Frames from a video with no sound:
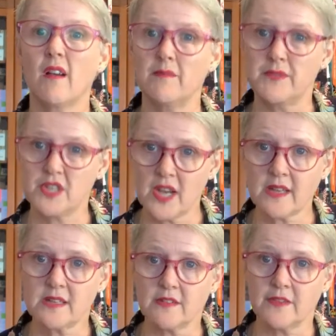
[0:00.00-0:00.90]

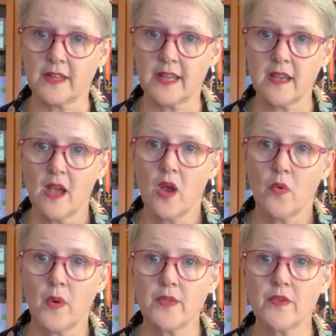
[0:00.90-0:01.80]
objectively
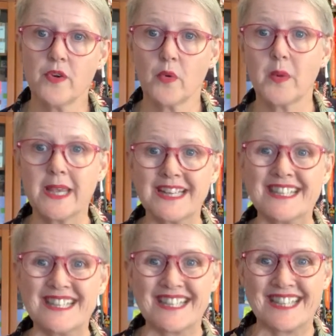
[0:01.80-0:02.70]
whether or not we can
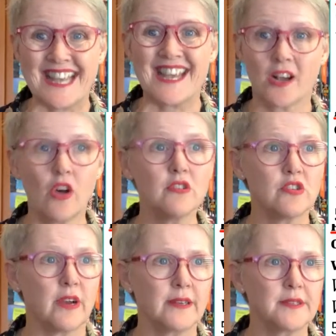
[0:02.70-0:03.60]
see a
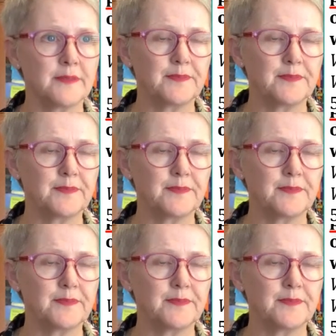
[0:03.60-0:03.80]
contract.